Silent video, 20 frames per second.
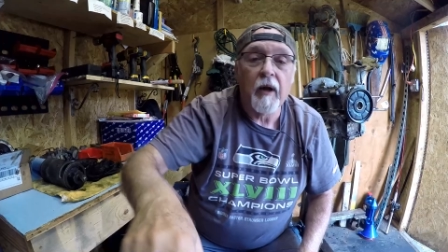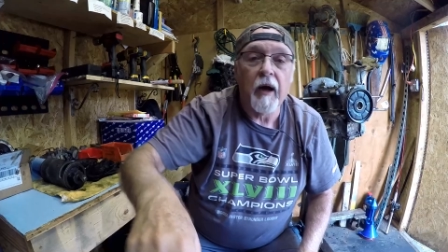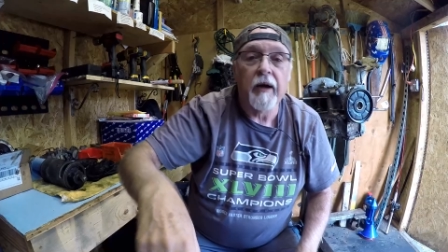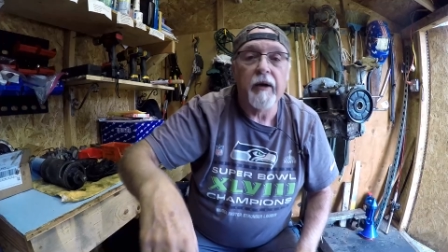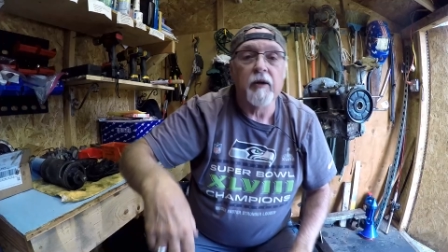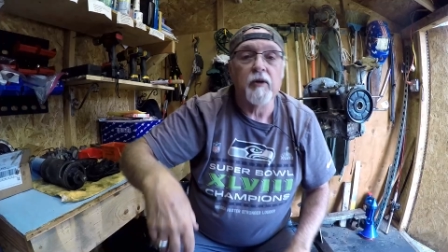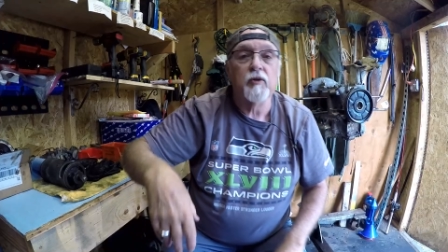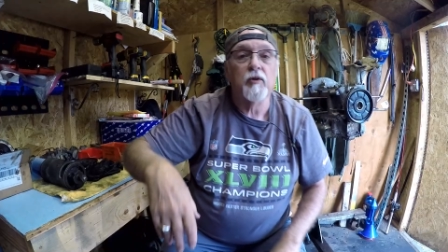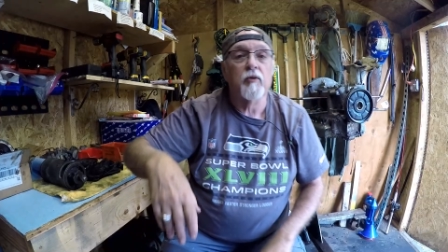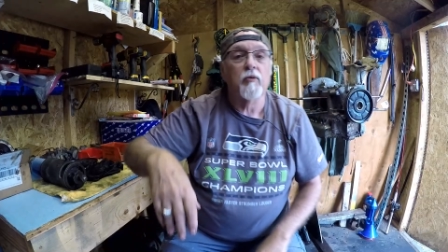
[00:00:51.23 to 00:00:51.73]
I
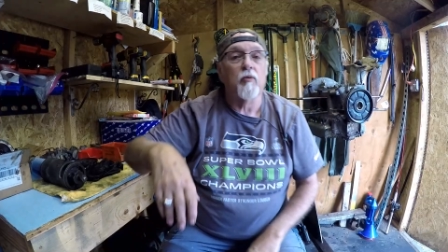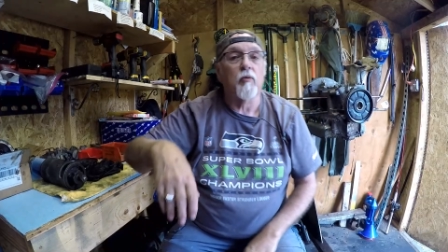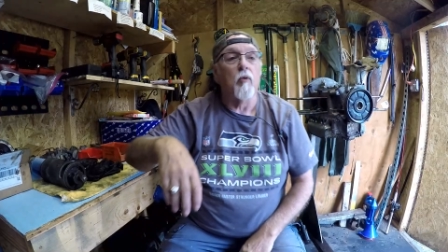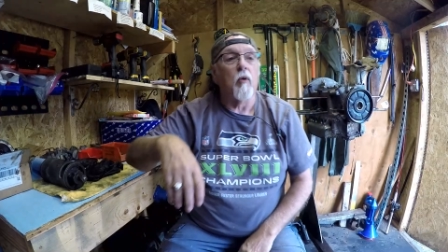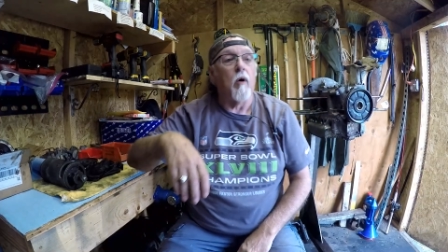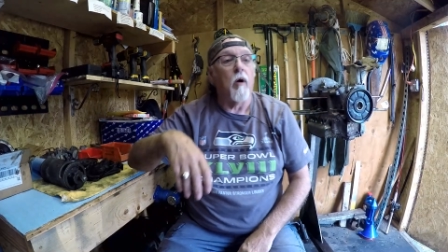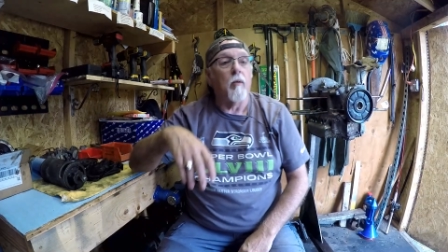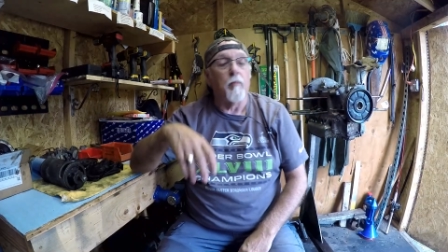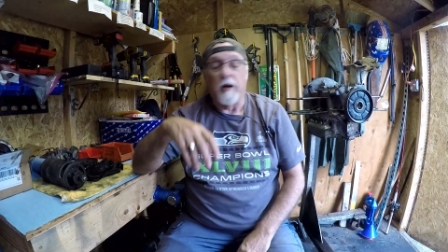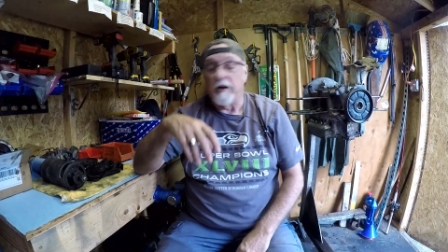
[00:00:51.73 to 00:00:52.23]
just threw
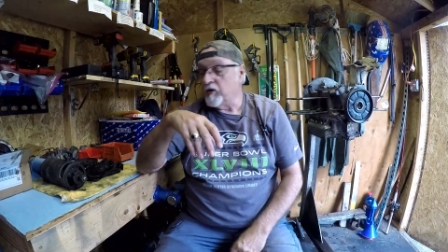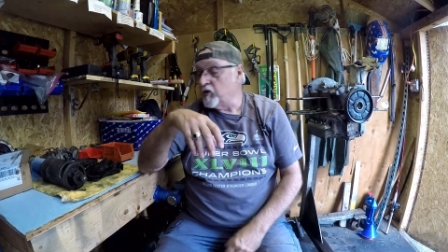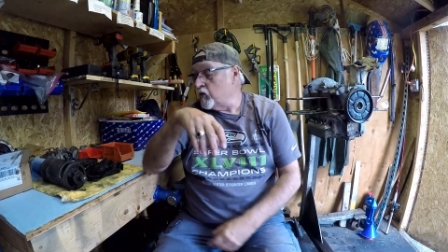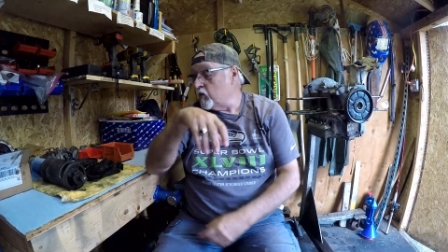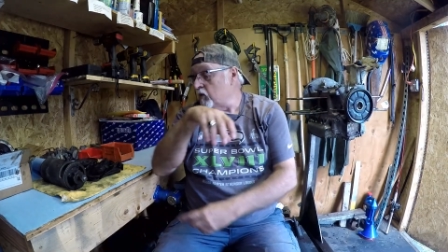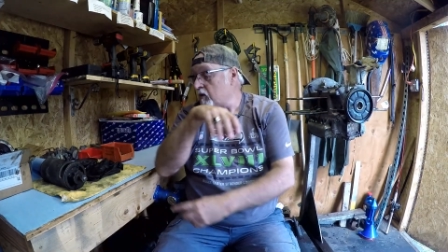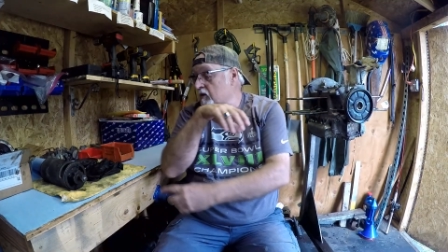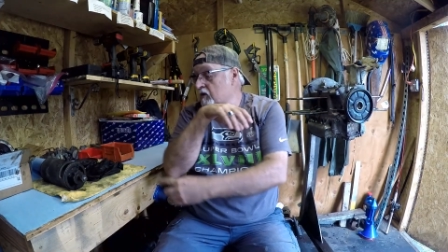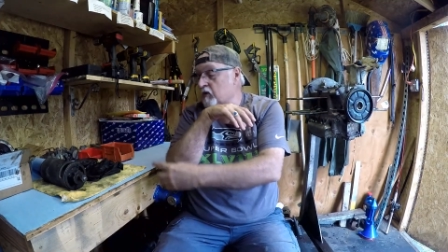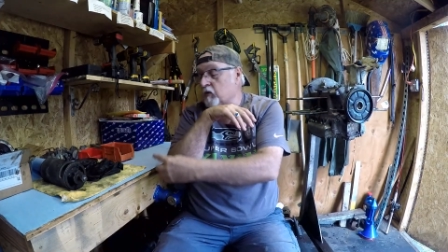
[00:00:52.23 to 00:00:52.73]
all my
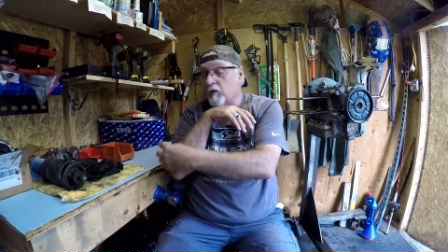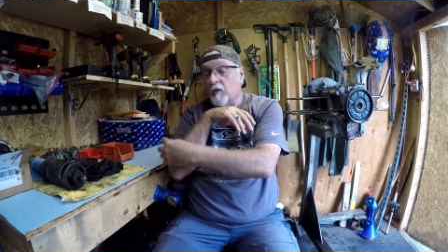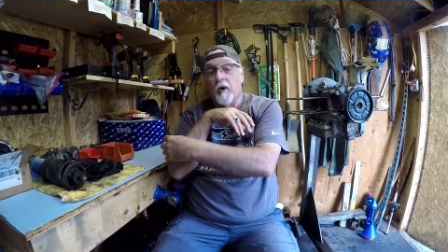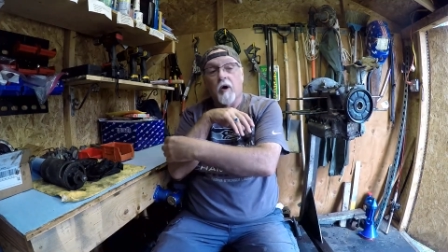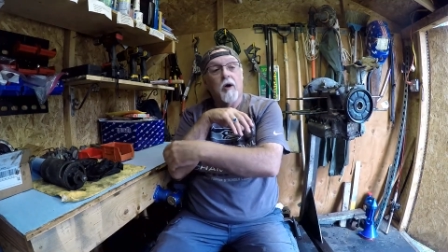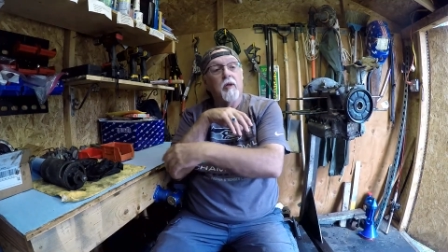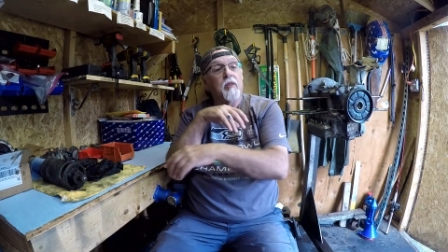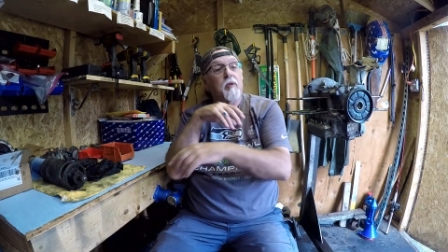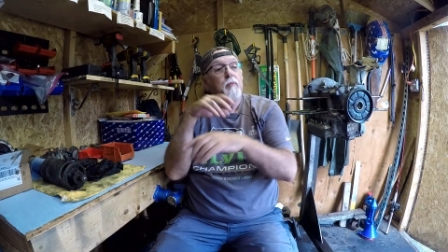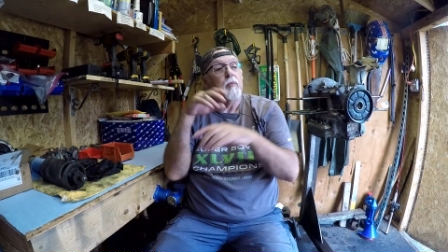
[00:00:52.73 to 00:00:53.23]
tools that were
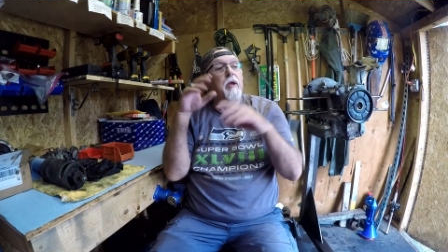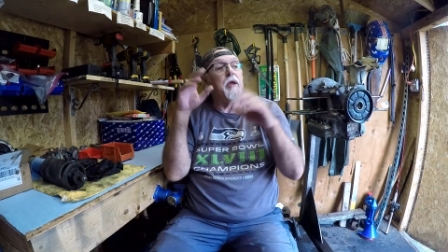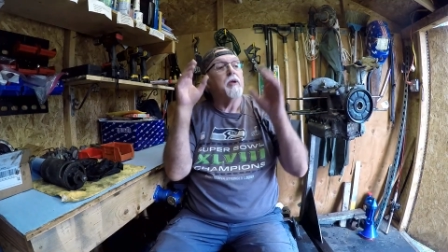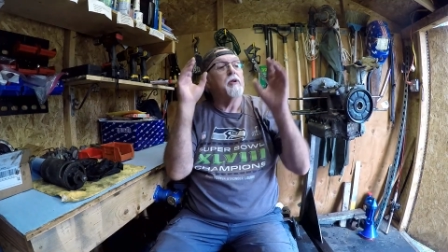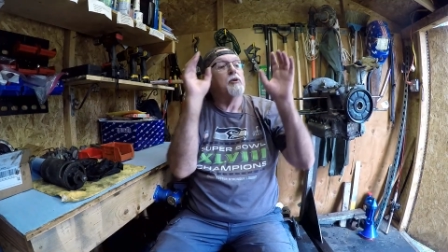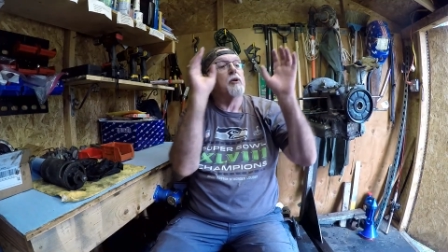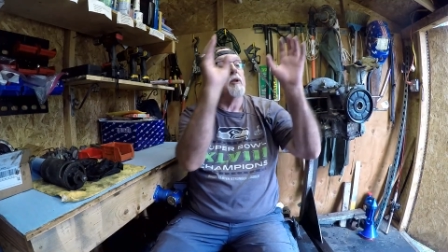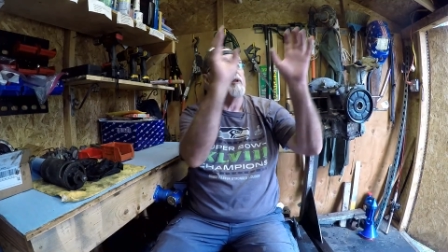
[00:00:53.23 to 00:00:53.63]
on the bench.